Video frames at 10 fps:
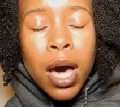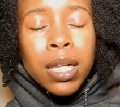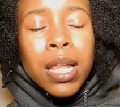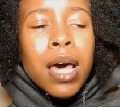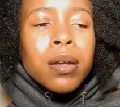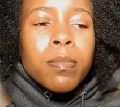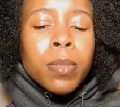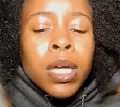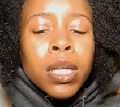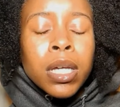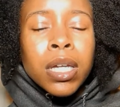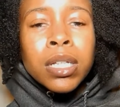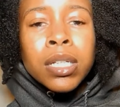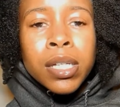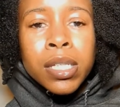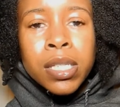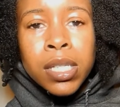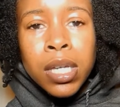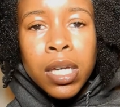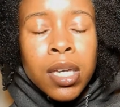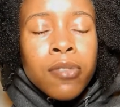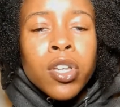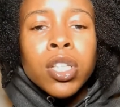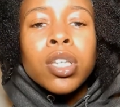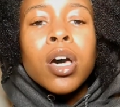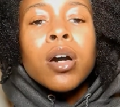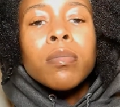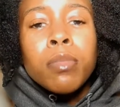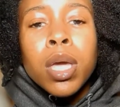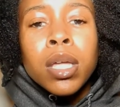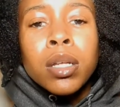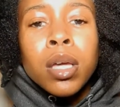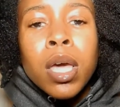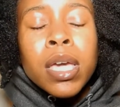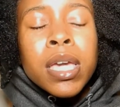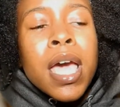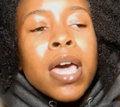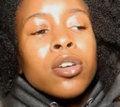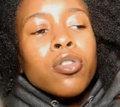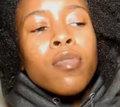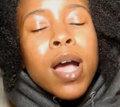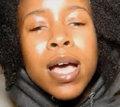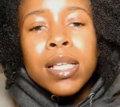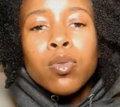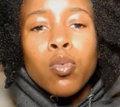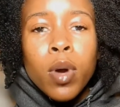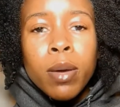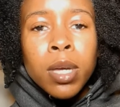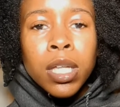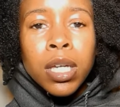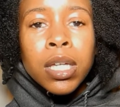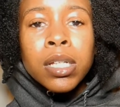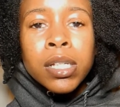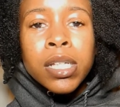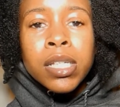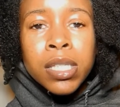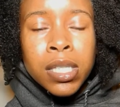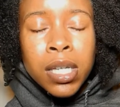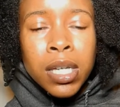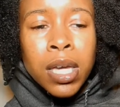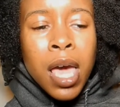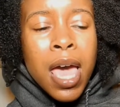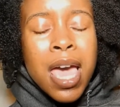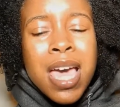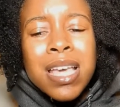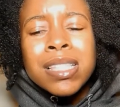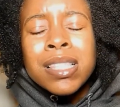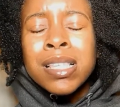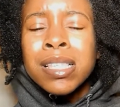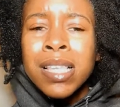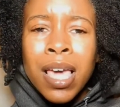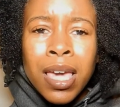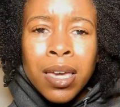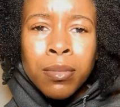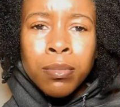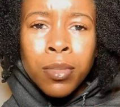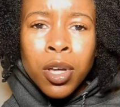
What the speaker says: A lot of men in DC, even young men, categorize women in DC as the same,